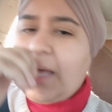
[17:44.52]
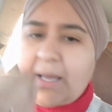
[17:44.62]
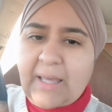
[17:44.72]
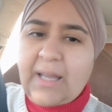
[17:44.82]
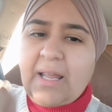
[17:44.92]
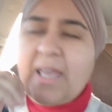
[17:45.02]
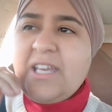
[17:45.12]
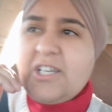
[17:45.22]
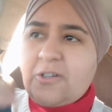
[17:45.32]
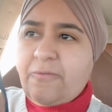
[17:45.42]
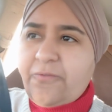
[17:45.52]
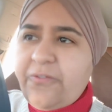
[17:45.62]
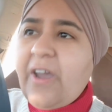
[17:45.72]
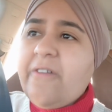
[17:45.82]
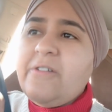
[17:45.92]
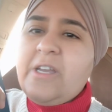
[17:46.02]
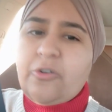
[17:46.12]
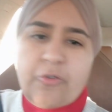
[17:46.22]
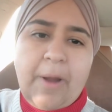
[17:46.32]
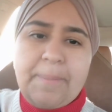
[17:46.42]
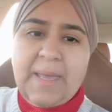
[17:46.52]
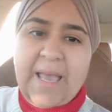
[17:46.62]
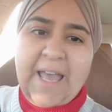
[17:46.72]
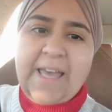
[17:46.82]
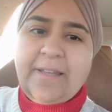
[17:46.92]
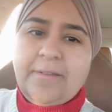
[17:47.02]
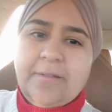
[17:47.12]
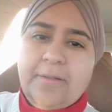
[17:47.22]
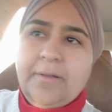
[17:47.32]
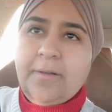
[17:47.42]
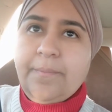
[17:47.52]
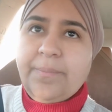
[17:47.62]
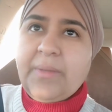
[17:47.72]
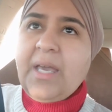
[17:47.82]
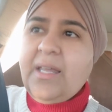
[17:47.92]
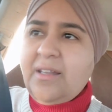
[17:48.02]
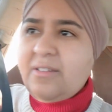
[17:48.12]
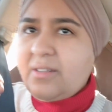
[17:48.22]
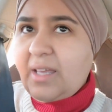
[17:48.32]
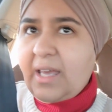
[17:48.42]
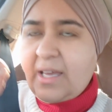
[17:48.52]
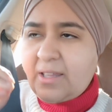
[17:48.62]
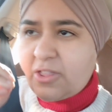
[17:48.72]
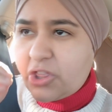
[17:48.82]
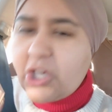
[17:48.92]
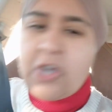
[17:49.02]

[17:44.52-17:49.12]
again, a very crappy hand. It is the